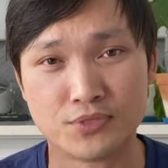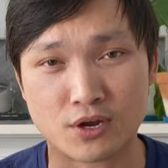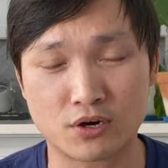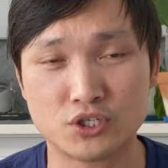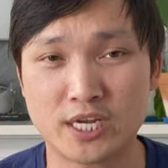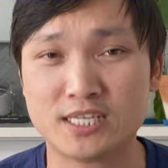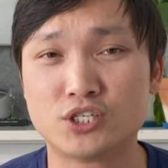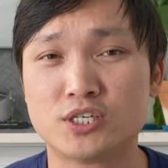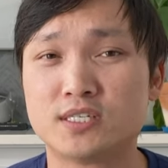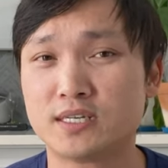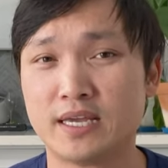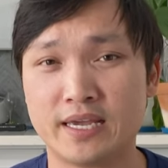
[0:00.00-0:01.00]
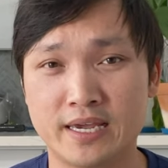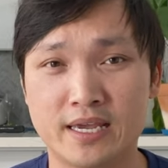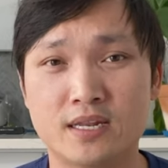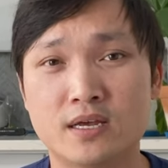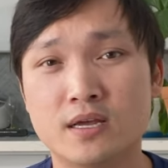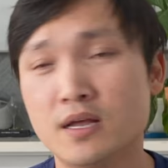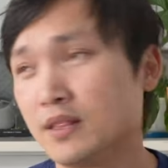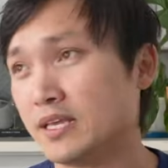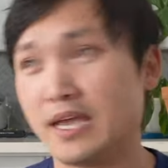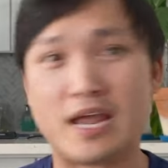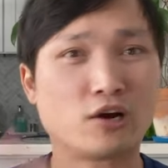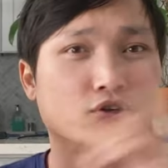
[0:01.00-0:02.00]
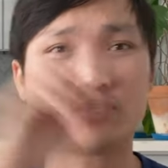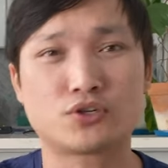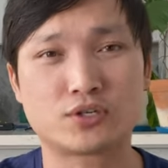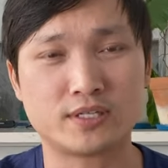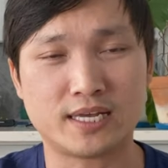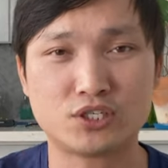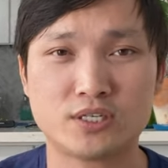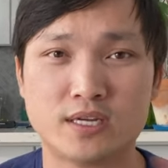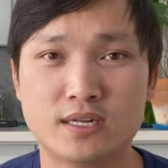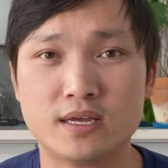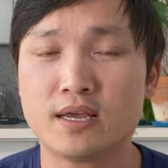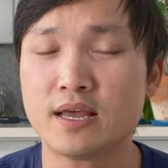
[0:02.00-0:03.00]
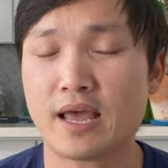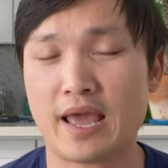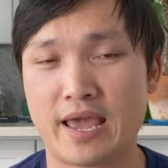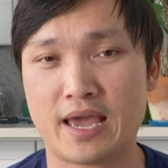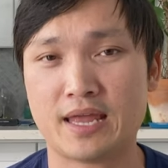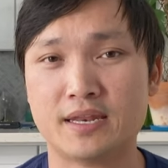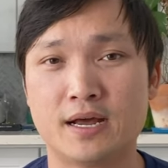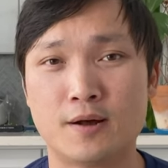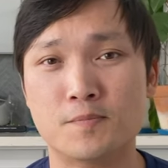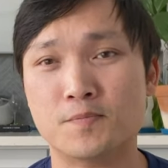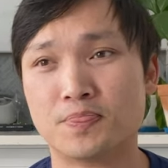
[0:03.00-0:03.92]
there are changes in the air circulation, and um,